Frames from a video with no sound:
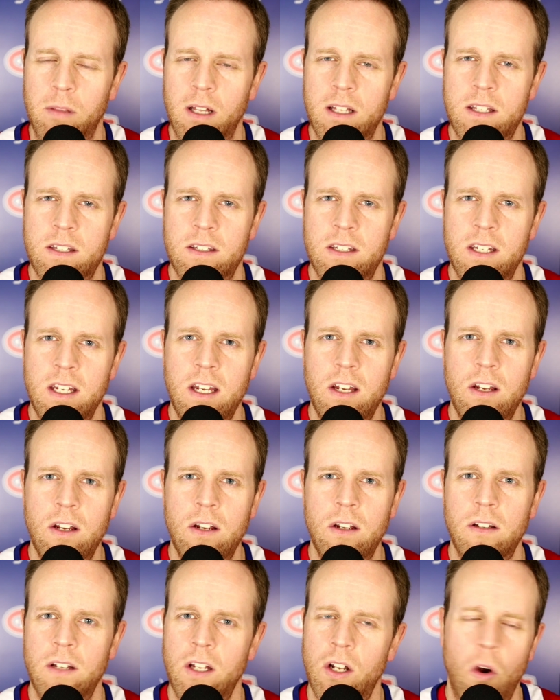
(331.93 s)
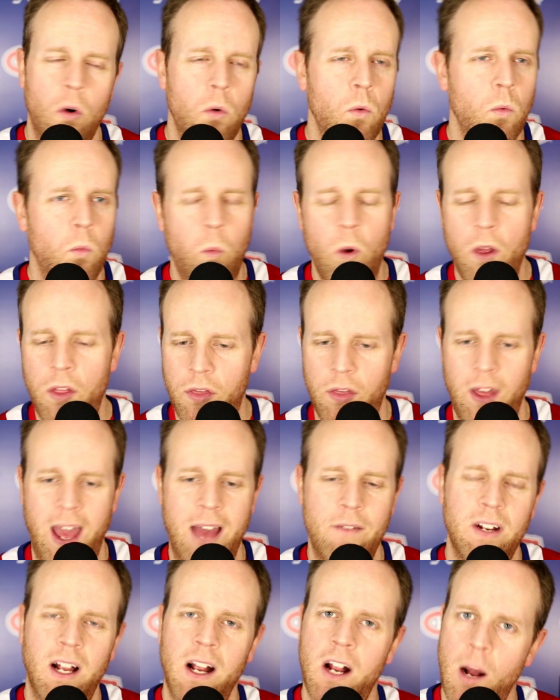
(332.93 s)
Let's see, with
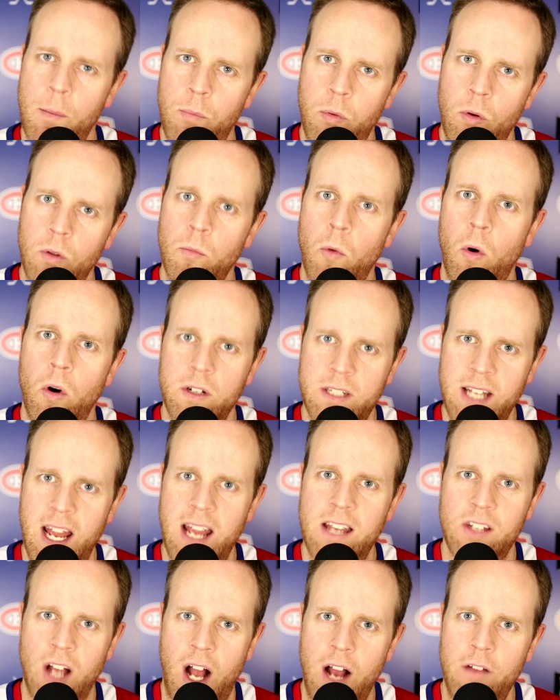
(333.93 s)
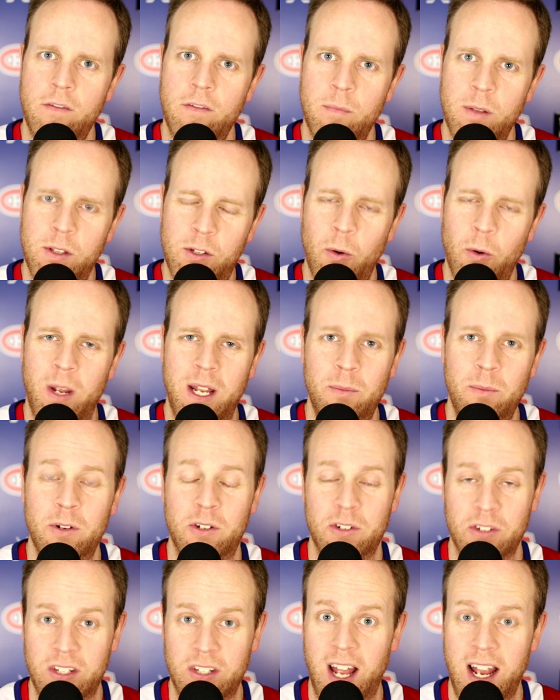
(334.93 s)
having a couple more days off in between, which
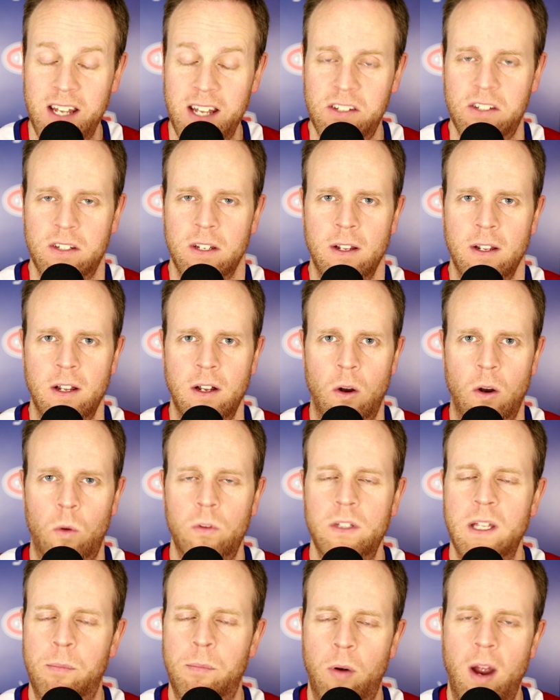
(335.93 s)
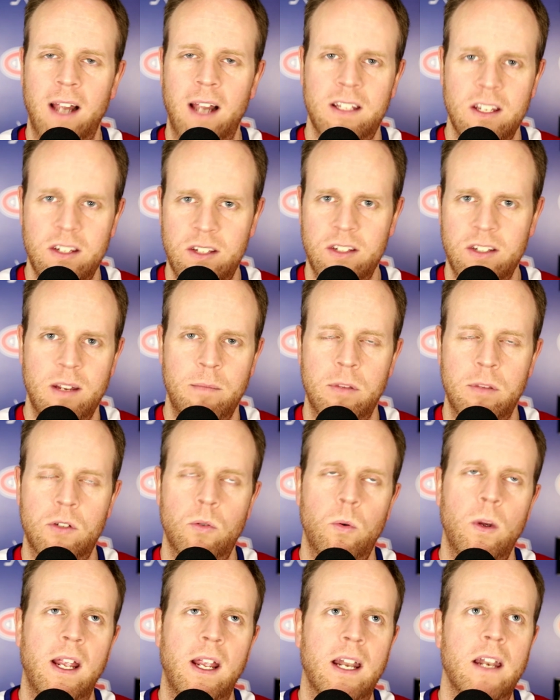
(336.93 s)
is nice, only practices in
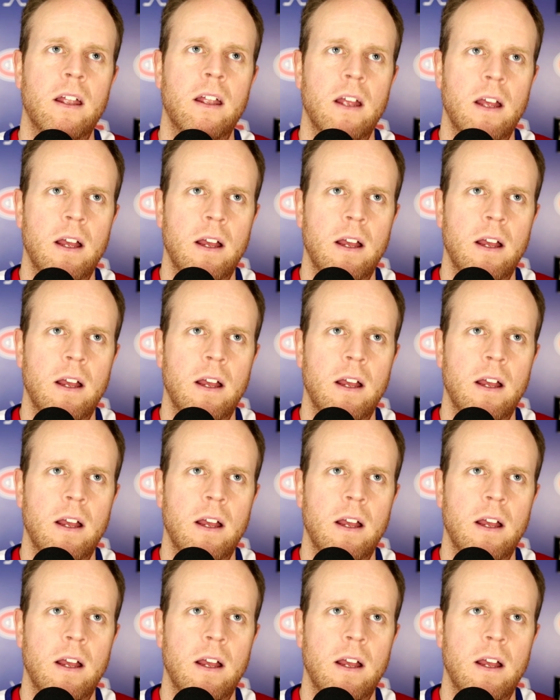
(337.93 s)
between.